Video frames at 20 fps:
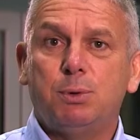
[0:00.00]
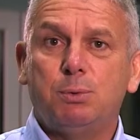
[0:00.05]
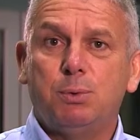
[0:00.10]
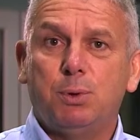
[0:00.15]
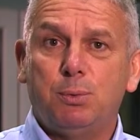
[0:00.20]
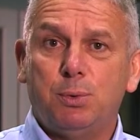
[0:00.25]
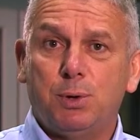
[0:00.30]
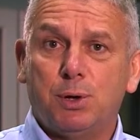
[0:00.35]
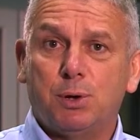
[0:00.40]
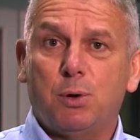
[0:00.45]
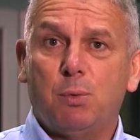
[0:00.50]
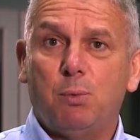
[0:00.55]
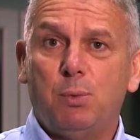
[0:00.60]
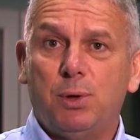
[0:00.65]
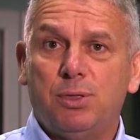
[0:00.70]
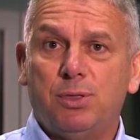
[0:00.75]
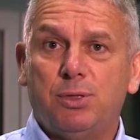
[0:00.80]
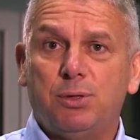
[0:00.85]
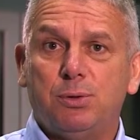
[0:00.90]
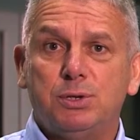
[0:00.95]
We will work
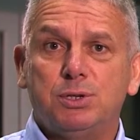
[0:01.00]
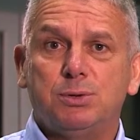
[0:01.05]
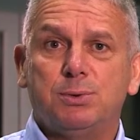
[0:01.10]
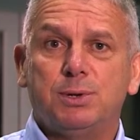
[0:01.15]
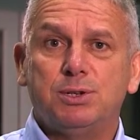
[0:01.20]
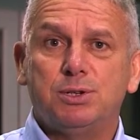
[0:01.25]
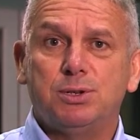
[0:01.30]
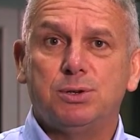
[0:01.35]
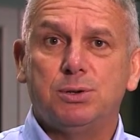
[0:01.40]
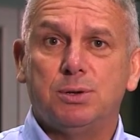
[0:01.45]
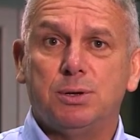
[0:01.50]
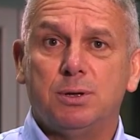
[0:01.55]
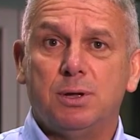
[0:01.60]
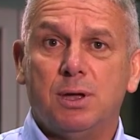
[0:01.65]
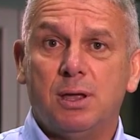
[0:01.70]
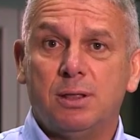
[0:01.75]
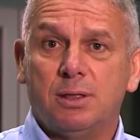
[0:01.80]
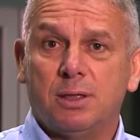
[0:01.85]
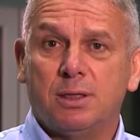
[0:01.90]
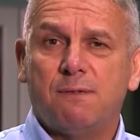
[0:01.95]
with you to ensure
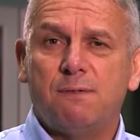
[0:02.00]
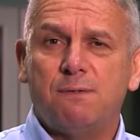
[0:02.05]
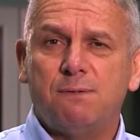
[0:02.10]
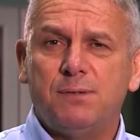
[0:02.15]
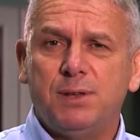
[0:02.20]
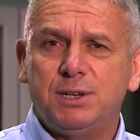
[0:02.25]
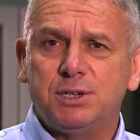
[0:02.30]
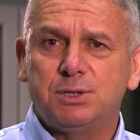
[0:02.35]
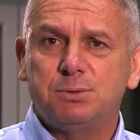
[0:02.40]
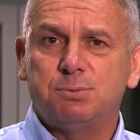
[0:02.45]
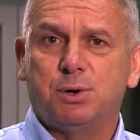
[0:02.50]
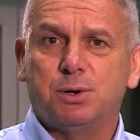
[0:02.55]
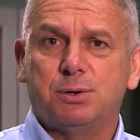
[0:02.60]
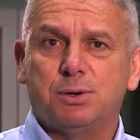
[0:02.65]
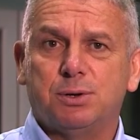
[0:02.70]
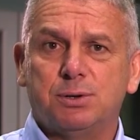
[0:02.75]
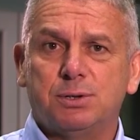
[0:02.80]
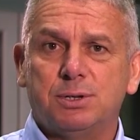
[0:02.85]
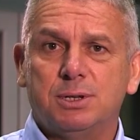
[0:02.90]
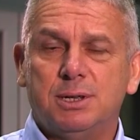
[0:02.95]
that the finished
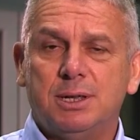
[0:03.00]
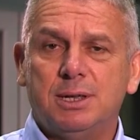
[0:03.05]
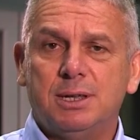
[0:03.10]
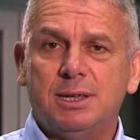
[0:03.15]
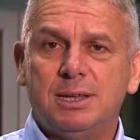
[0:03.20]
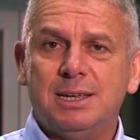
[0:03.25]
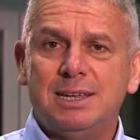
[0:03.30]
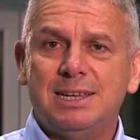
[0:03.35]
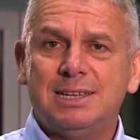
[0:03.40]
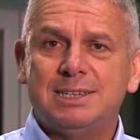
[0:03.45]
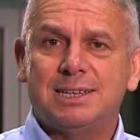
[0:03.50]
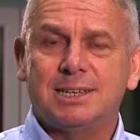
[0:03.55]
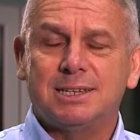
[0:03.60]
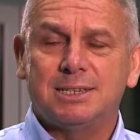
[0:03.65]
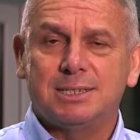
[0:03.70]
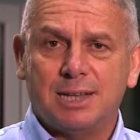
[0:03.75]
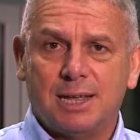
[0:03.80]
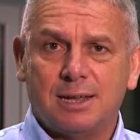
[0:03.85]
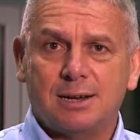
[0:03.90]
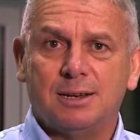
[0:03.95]
product is
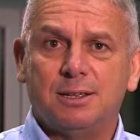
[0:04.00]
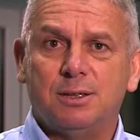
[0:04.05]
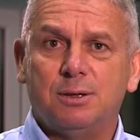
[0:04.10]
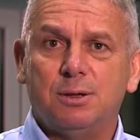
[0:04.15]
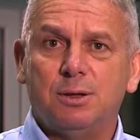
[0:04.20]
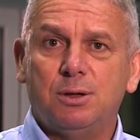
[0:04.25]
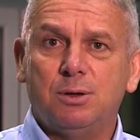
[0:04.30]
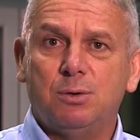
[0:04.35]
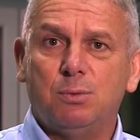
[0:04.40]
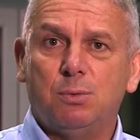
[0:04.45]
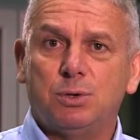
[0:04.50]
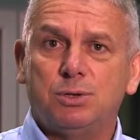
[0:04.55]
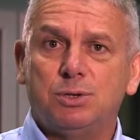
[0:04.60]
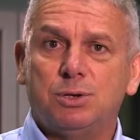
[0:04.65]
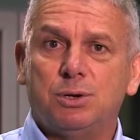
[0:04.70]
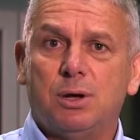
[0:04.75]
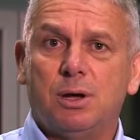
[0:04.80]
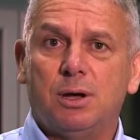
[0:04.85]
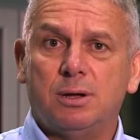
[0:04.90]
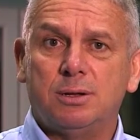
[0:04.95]
exactly what
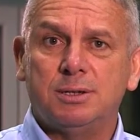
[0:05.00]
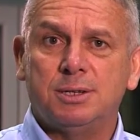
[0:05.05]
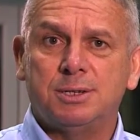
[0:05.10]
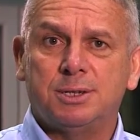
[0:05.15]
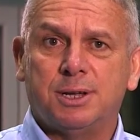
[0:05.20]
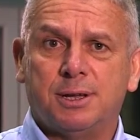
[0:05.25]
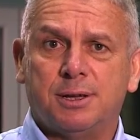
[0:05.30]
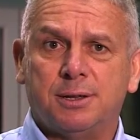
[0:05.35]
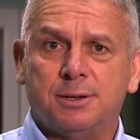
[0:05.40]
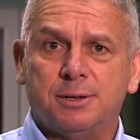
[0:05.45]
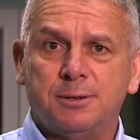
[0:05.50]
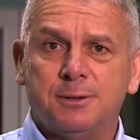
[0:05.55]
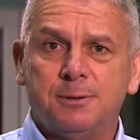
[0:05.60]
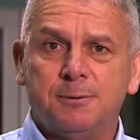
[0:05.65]
your heart desired.